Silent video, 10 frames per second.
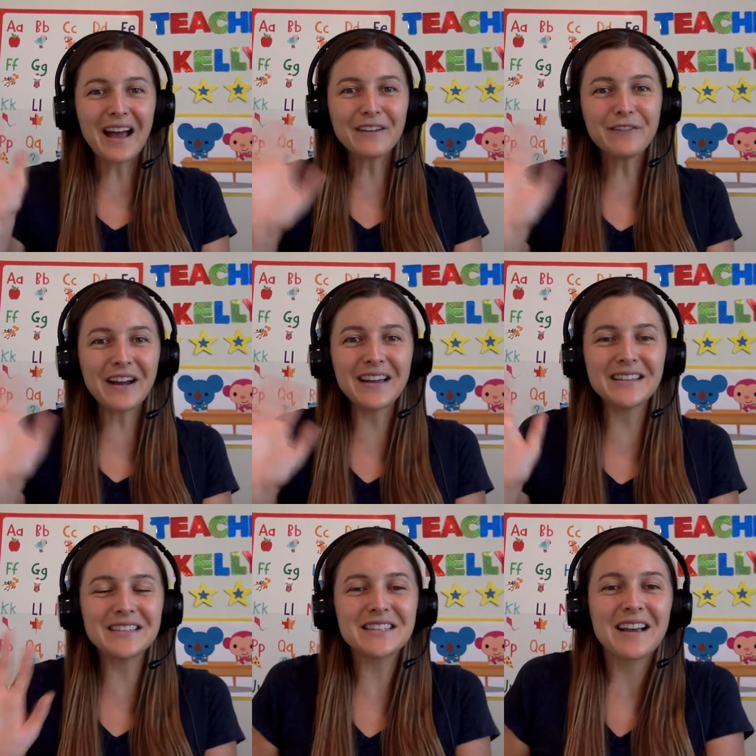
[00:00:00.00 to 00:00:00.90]
Hi
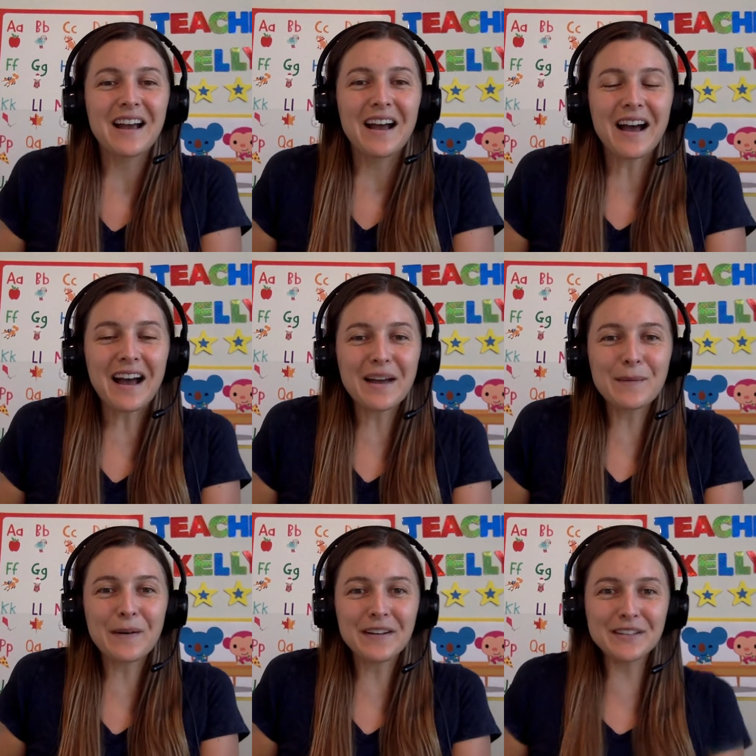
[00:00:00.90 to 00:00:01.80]
friends! I
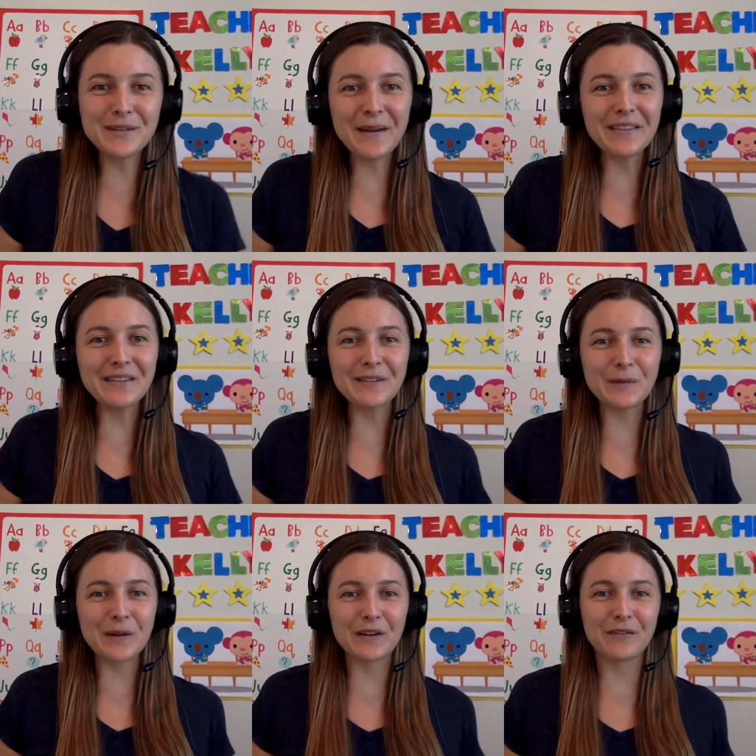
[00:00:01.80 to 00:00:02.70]
wanted to make this
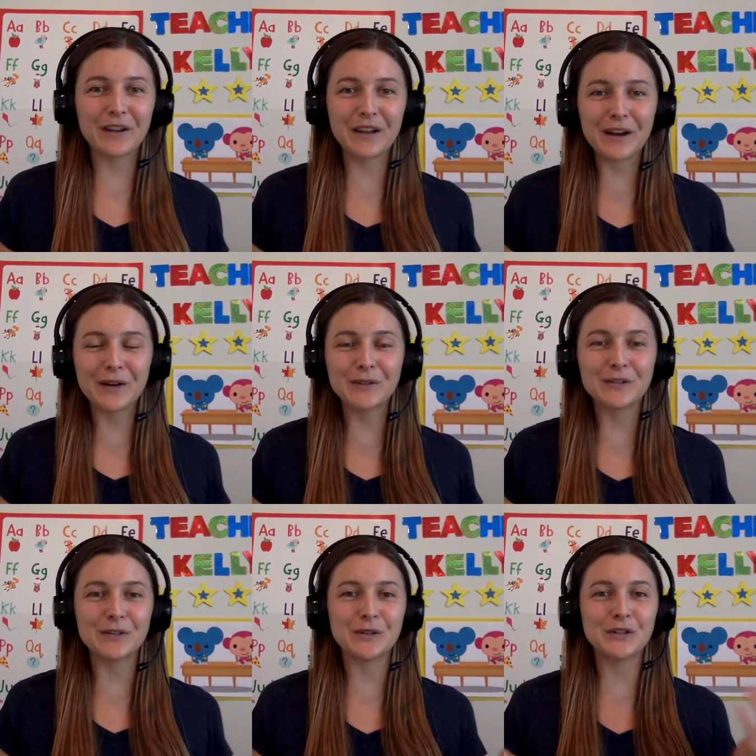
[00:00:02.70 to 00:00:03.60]
quick video
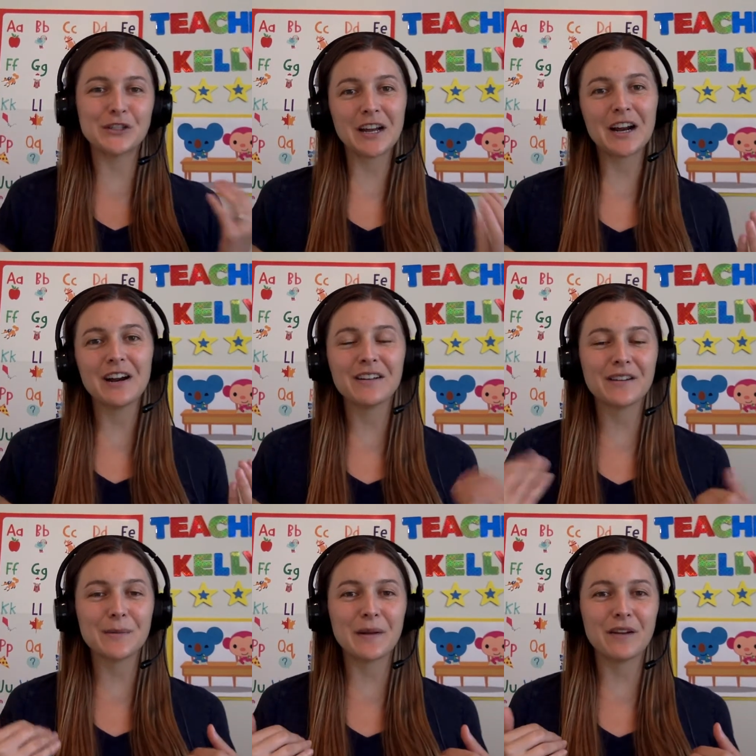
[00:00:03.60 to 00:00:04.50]
to share a
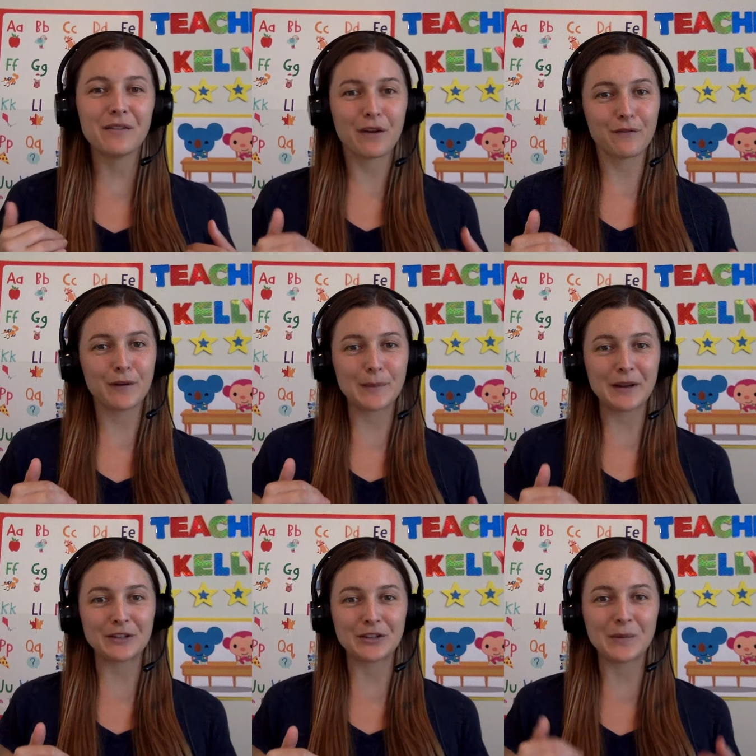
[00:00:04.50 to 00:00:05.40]
little bit of
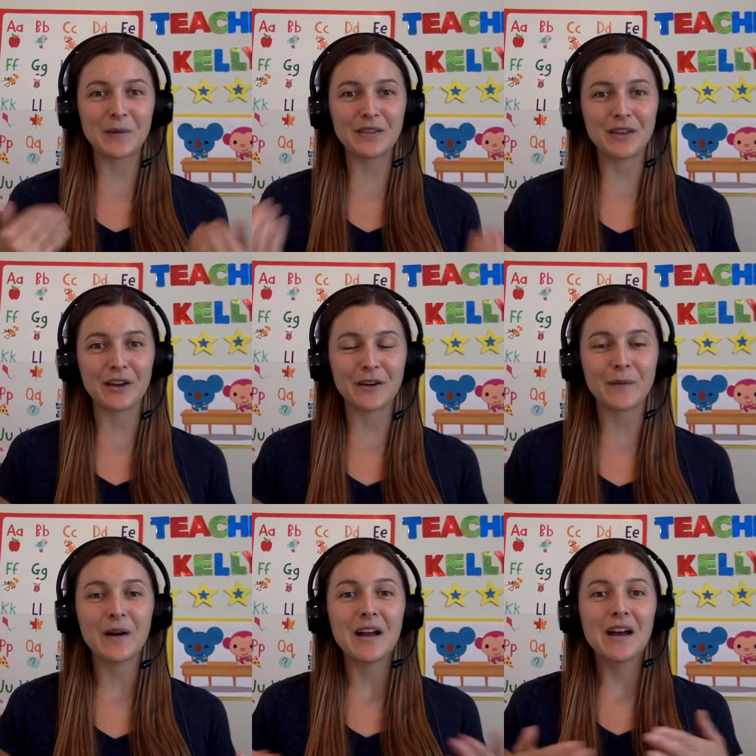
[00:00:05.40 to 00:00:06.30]
information with
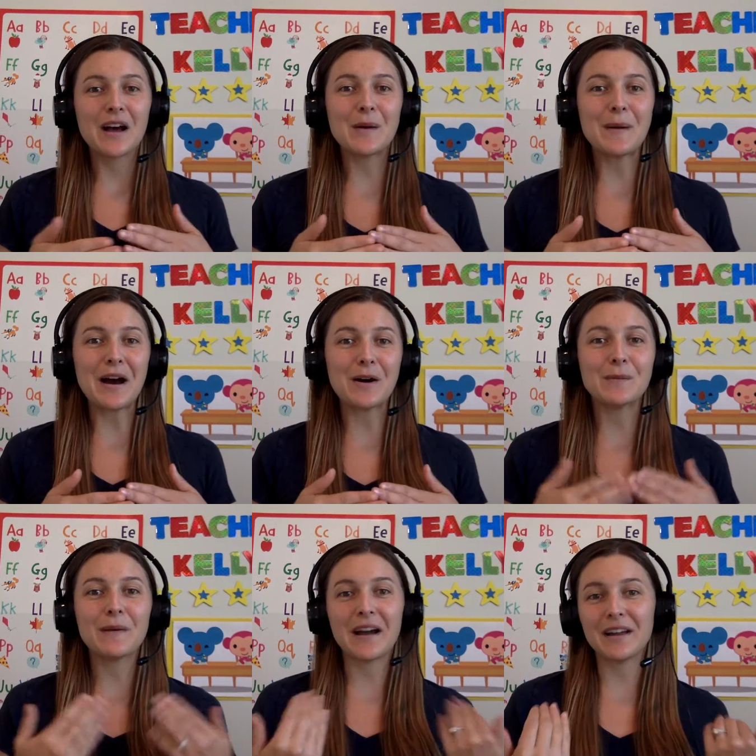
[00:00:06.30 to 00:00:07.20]
you
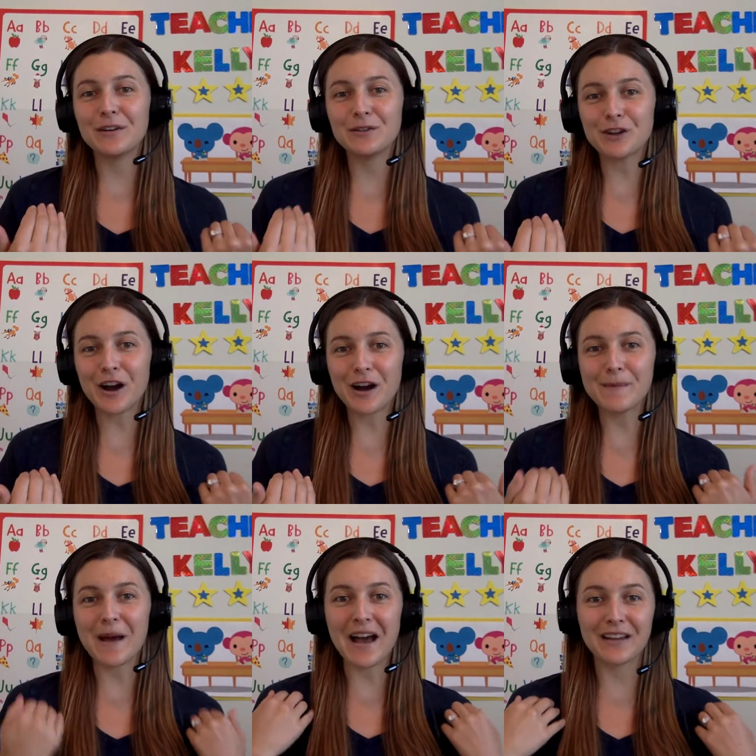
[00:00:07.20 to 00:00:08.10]
about my new
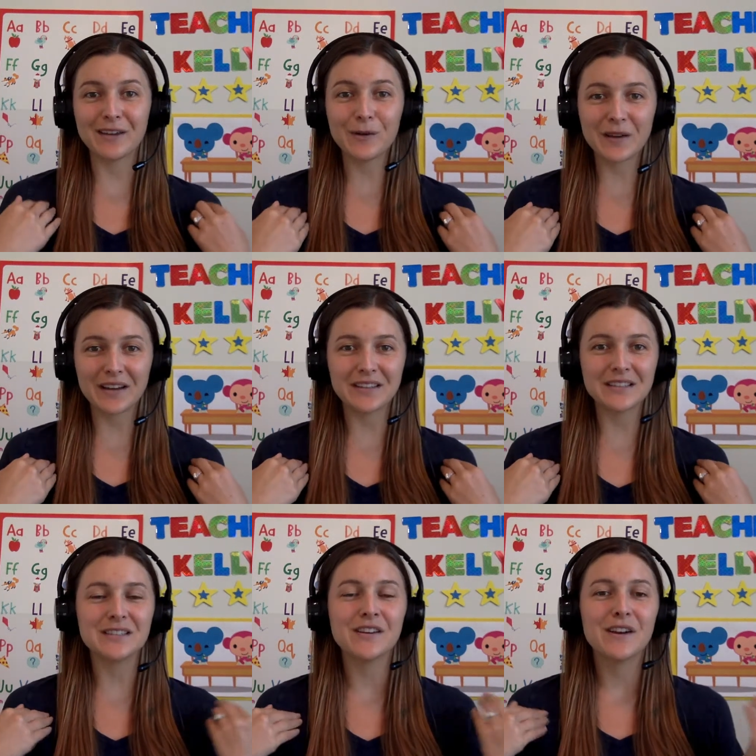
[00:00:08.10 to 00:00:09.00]
job at
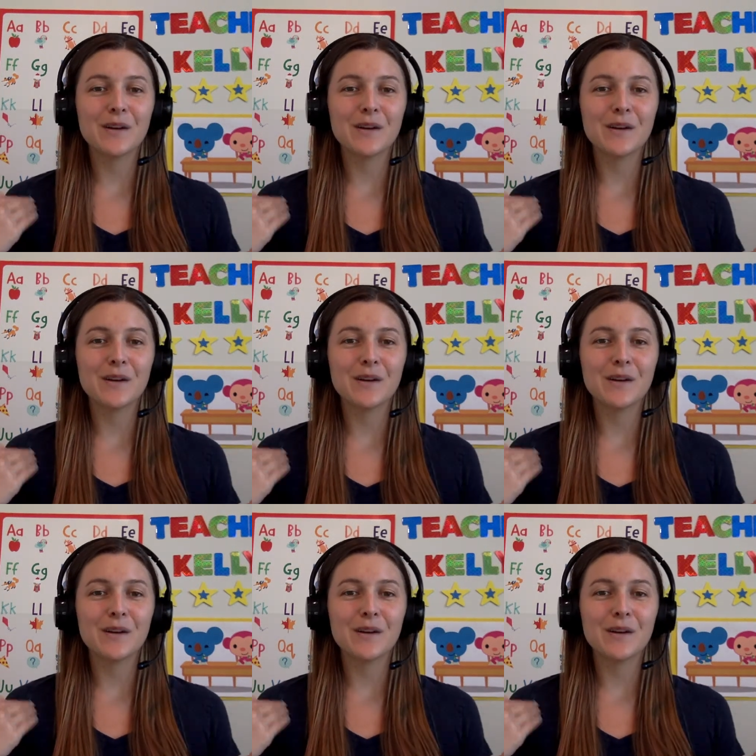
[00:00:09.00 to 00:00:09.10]
QKids,